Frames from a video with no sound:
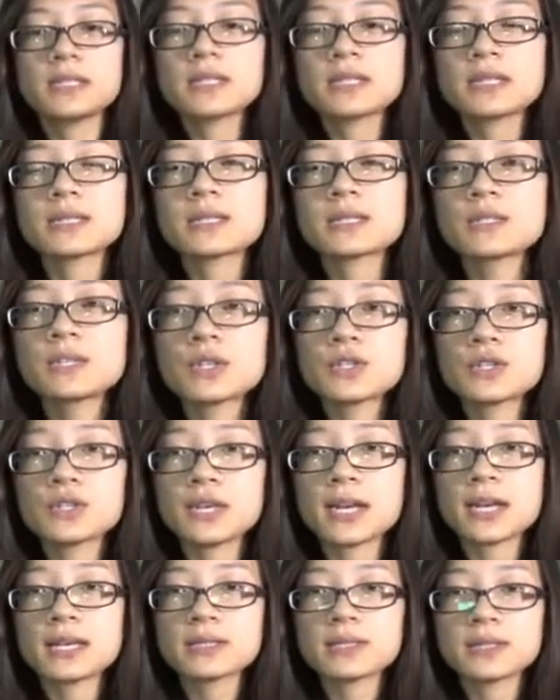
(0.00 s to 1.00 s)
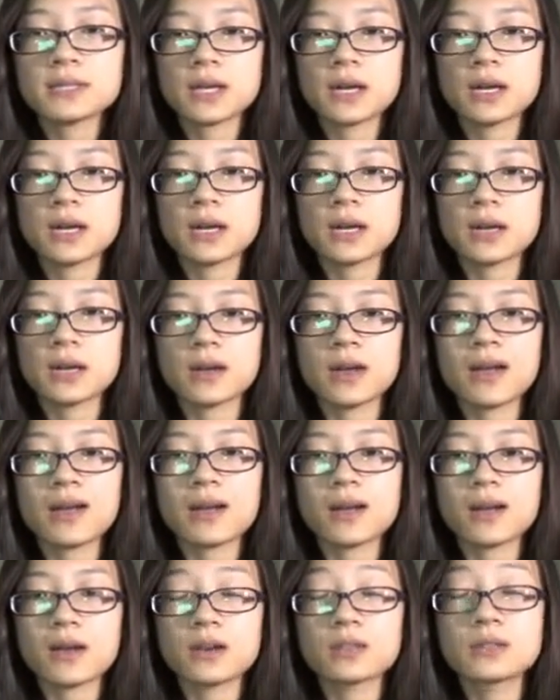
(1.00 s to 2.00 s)
this is not just a,
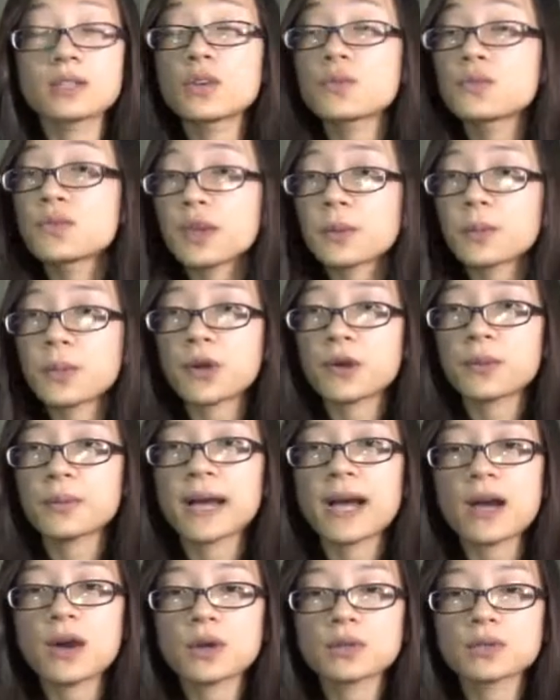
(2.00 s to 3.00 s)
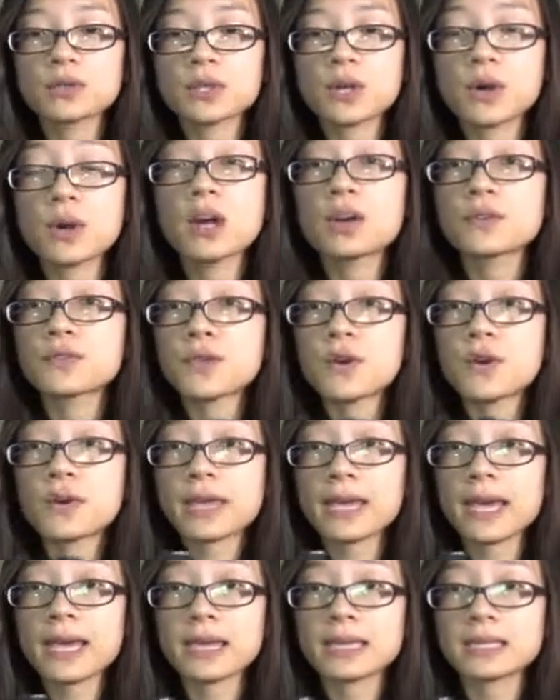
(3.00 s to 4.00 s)
a, new vapor but also a
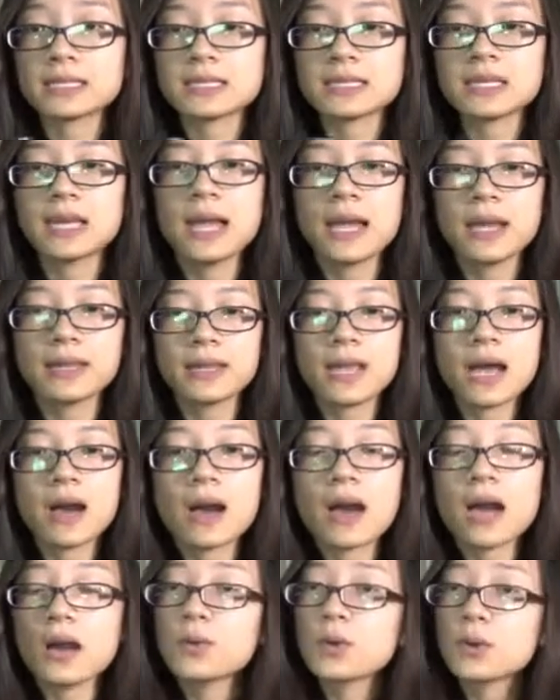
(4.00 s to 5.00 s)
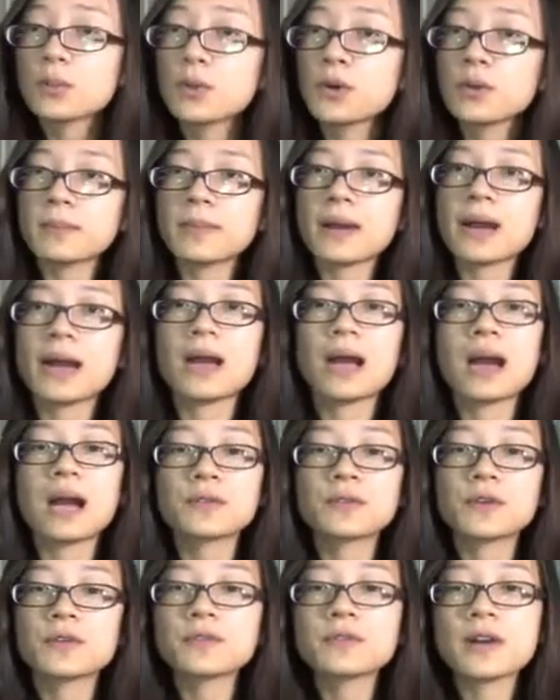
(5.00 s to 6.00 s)
phone case. Now I will put my
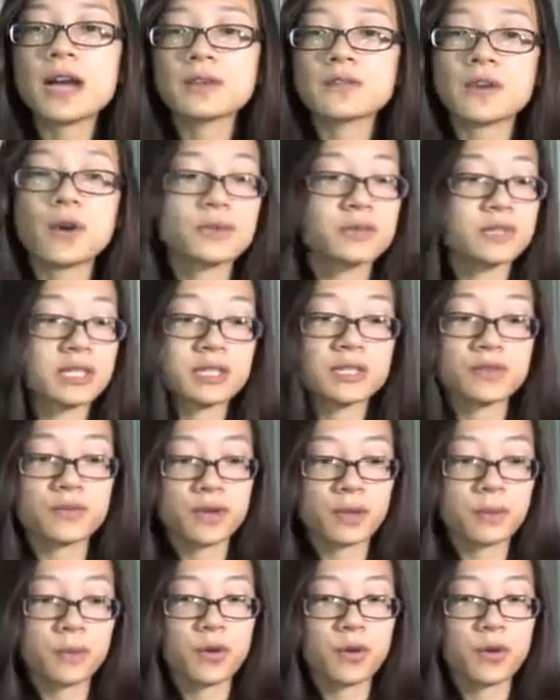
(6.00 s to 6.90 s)
iPhone 5 on this